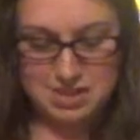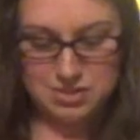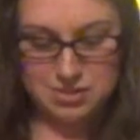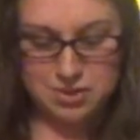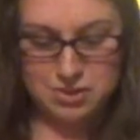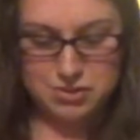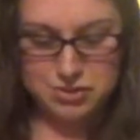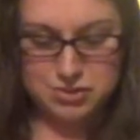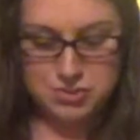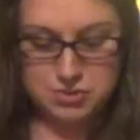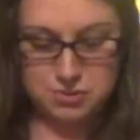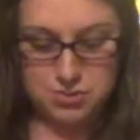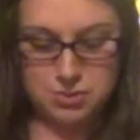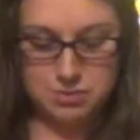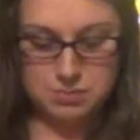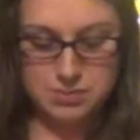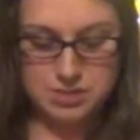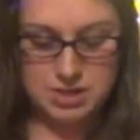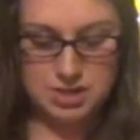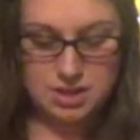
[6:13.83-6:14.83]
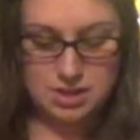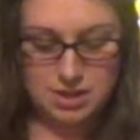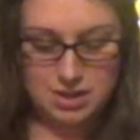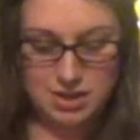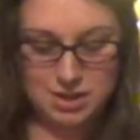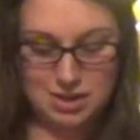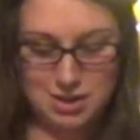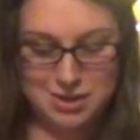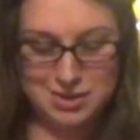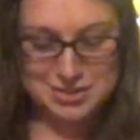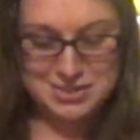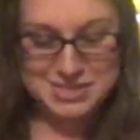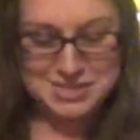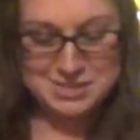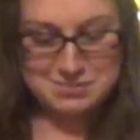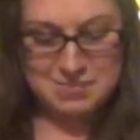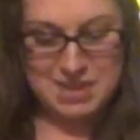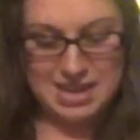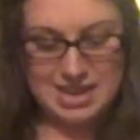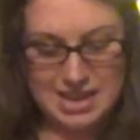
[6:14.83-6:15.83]
and thunderstorms,
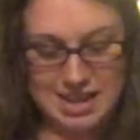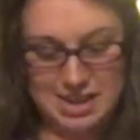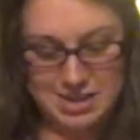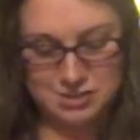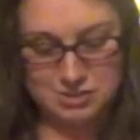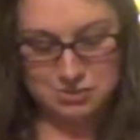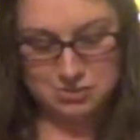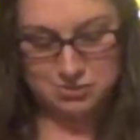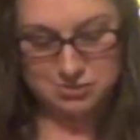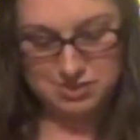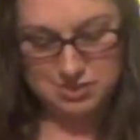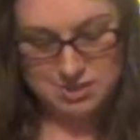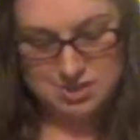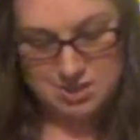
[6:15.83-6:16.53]
colleges may cancel.